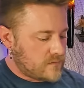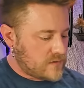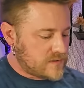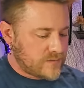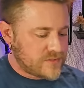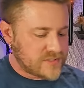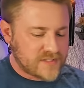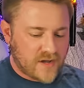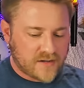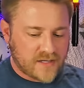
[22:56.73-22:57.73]
Because I was
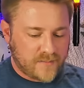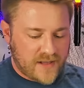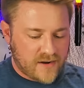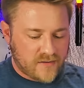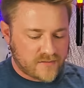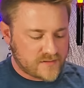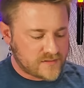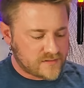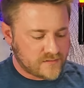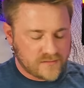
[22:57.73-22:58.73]
just talking
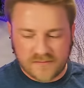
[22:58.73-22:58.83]
about